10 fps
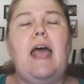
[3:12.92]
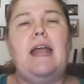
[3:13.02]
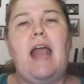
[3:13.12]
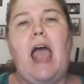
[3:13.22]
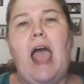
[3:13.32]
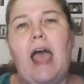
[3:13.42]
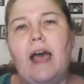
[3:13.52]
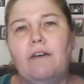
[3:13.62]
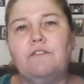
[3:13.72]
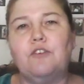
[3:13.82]
And
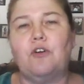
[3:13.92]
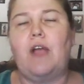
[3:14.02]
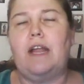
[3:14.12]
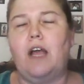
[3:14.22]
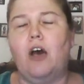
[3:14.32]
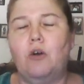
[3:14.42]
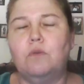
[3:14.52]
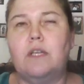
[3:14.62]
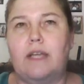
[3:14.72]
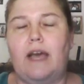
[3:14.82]
after, and
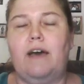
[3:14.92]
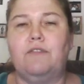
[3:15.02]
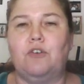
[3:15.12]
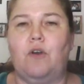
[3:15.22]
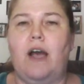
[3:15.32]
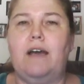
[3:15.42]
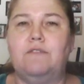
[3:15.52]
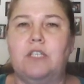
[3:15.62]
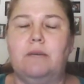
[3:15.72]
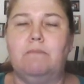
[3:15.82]
only after,
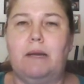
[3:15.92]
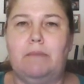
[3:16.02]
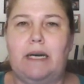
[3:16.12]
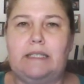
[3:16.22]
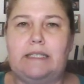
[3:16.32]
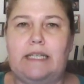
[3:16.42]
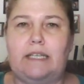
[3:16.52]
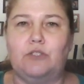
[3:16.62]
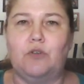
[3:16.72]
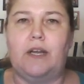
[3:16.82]
I've done my
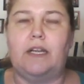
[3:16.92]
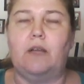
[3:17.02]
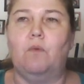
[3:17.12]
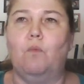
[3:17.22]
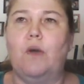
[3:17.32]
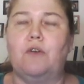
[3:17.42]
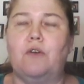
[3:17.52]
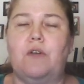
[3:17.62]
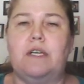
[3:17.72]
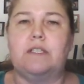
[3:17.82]
mindset training,
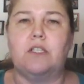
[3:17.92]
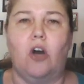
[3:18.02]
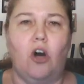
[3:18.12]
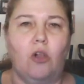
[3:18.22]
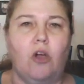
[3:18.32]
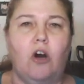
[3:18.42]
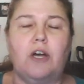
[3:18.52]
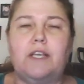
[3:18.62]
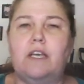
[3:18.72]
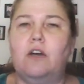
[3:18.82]
whether it's all
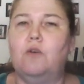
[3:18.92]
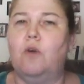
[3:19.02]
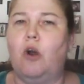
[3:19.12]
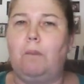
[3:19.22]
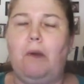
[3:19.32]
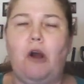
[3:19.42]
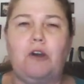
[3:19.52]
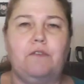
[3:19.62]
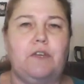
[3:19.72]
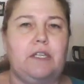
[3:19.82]
audio or
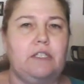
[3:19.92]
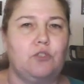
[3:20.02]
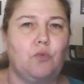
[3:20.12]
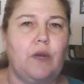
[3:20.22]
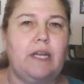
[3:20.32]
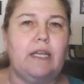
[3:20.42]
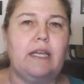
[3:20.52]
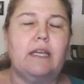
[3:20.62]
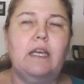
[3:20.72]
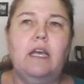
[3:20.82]
part of it is
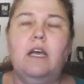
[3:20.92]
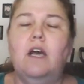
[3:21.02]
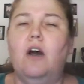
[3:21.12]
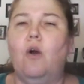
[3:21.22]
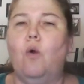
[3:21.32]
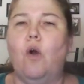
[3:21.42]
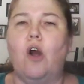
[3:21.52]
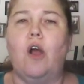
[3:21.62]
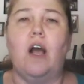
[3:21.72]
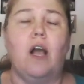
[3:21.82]
reading
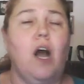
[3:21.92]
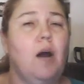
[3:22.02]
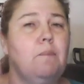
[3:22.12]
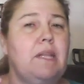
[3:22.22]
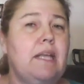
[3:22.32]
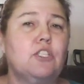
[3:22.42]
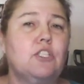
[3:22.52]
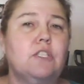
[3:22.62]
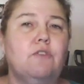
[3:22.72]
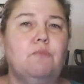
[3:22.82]
or a
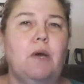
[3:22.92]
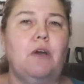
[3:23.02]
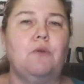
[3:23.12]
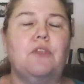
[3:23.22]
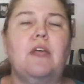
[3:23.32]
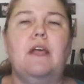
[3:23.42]
combination of both,